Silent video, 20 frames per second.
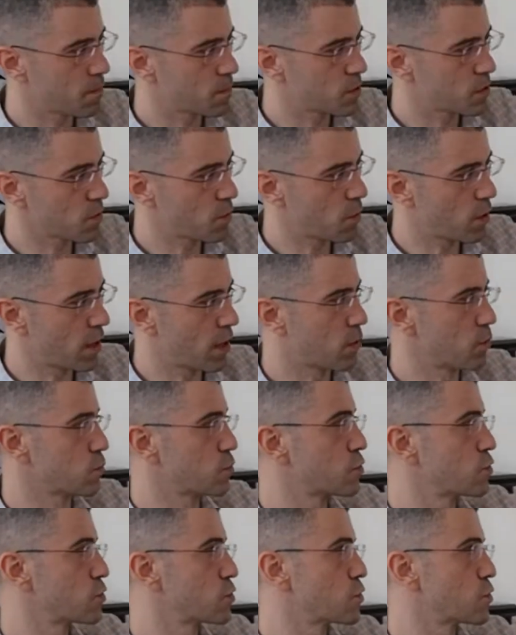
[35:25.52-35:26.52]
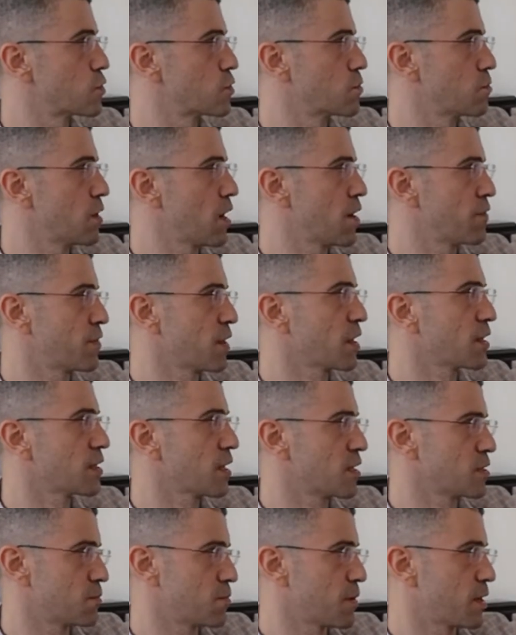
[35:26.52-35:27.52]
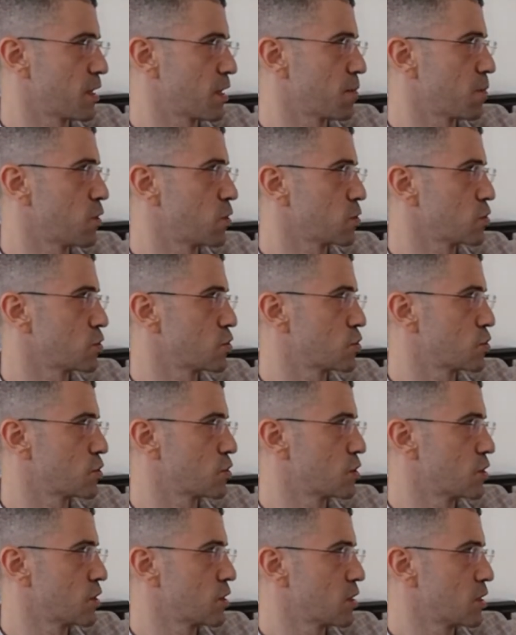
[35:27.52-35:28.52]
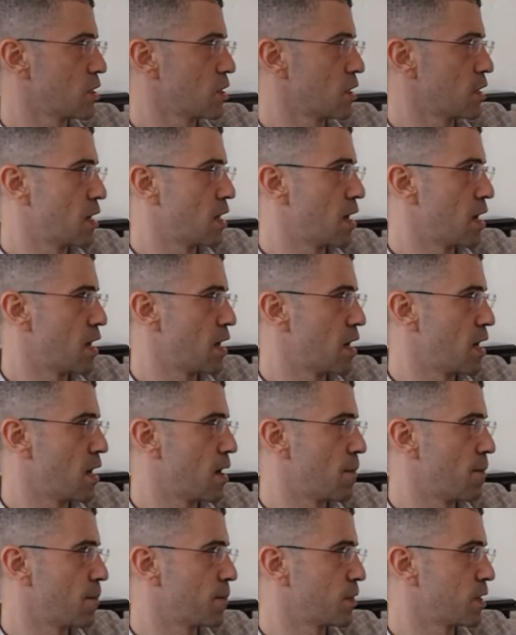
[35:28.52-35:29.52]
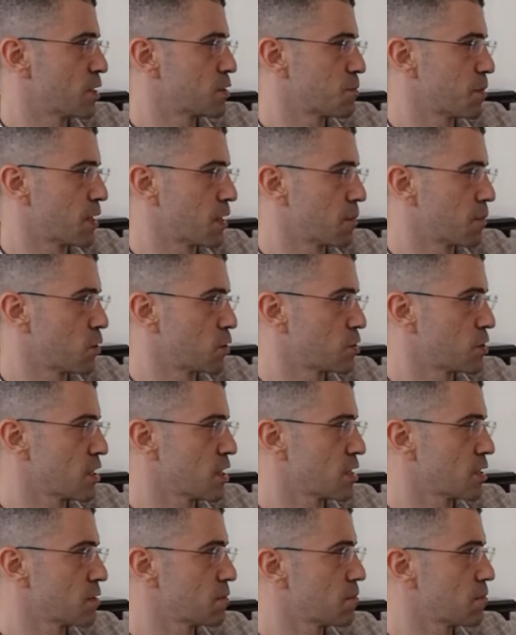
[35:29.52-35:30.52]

See what else. I think that's pretty much it.